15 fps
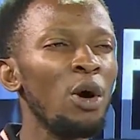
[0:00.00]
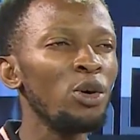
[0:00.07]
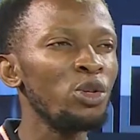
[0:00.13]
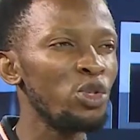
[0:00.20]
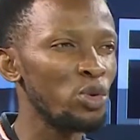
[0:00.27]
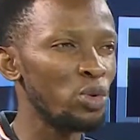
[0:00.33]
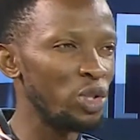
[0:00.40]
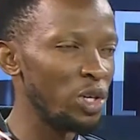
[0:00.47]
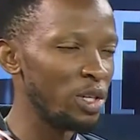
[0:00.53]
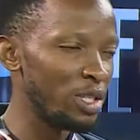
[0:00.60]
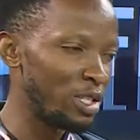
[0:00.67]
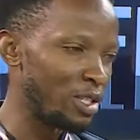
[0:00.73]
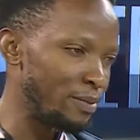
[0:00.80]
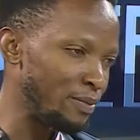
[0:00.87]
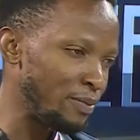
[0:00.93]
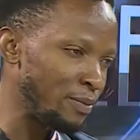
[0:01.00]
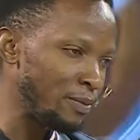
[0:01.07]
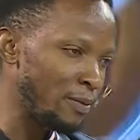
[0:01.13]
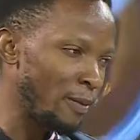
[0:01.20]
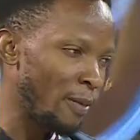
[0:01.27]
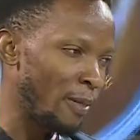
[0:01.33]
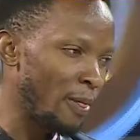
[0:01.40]
to just
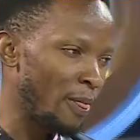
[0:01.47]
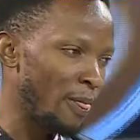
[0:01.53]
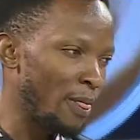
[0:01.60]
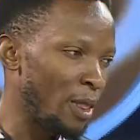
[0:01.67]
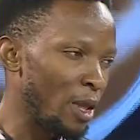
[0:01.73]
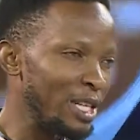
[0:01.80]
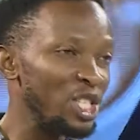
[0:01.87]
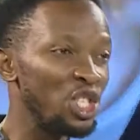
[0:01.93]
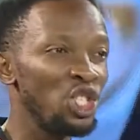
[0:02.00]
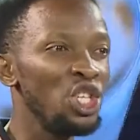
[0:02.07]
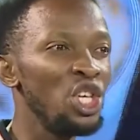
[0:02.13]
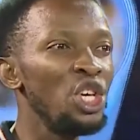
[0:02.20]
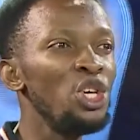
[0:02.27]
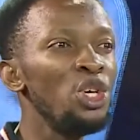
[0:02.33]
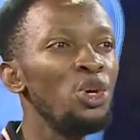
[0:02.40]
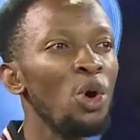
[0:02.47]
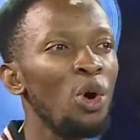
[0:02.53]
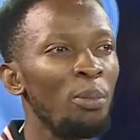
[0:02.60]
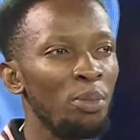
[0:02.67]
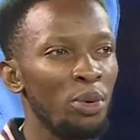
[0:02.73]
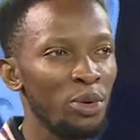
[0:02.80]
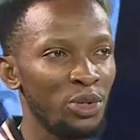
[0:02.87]
see
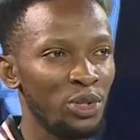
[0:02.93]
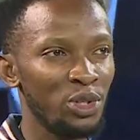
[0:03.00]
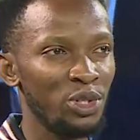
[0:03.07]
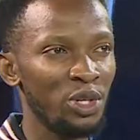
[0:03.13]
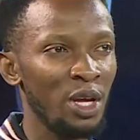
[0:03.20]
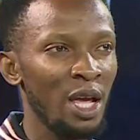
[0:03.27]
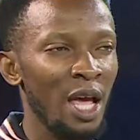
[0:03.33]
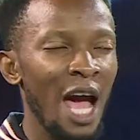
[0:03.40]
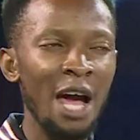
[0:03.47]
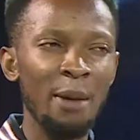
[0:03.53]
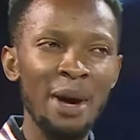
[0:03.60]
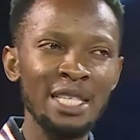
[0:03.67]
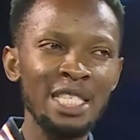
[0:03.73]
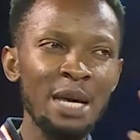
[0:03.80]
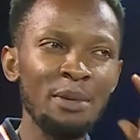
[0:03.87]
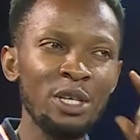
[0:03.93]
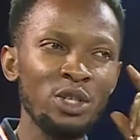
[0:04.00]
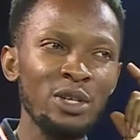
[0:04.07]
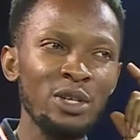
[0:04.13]
your posts. And by the time